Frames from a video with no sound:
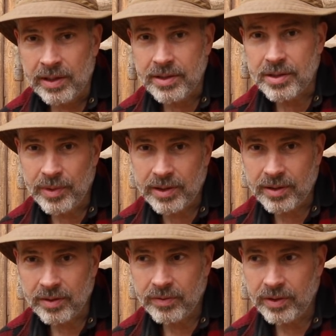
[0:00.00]
into
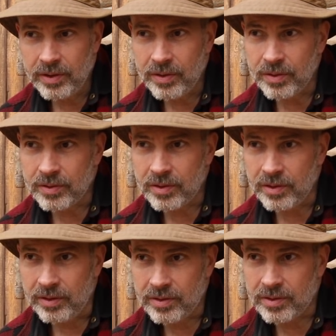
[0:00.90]
making the videos.
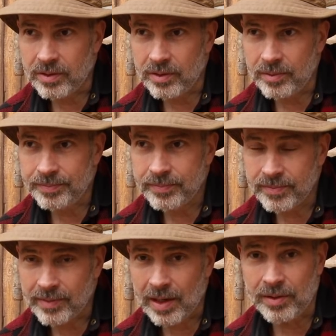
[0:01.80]
It's
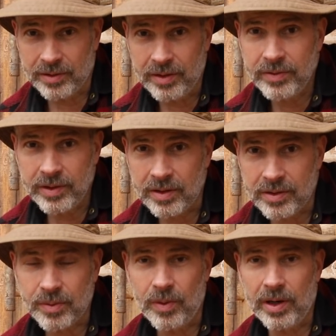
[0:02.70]
I love it.
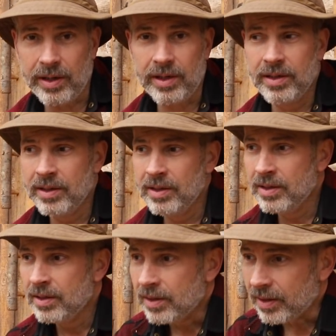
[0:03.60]
That's why
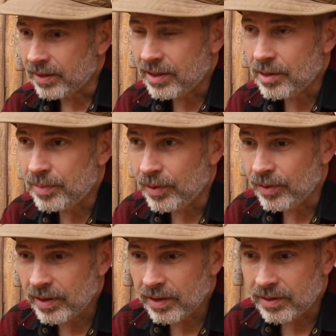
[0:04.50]
I keep
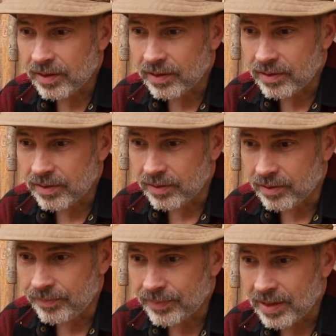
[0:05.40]
doing it and
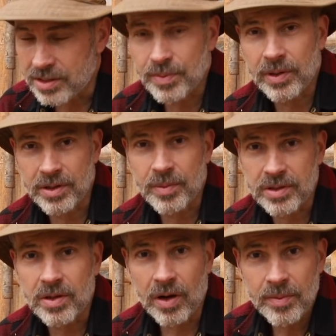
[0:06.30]
spending as
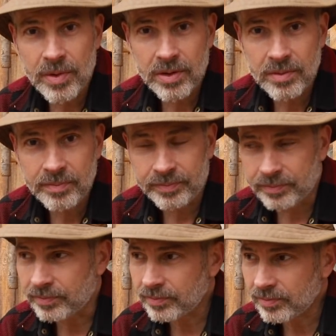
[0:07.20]
much time on them
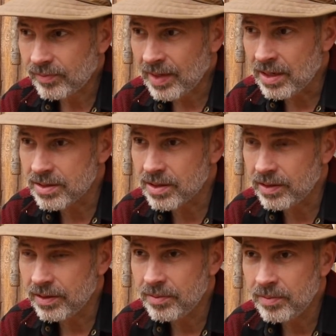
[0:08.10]
as I
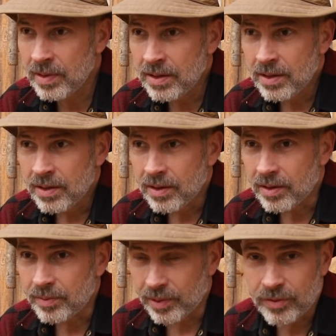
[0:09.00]
am,
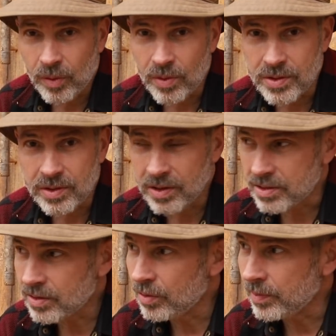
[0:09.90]
but of course it
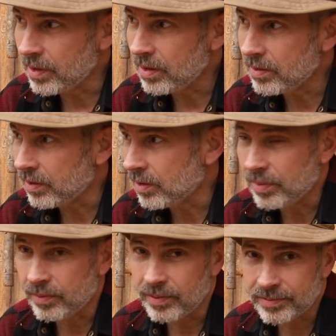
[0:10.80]
does slow me down here,
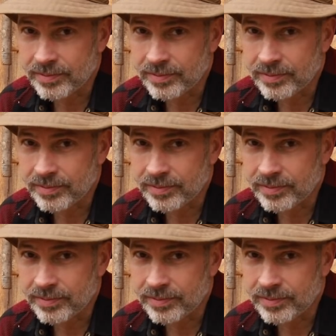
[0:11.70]
but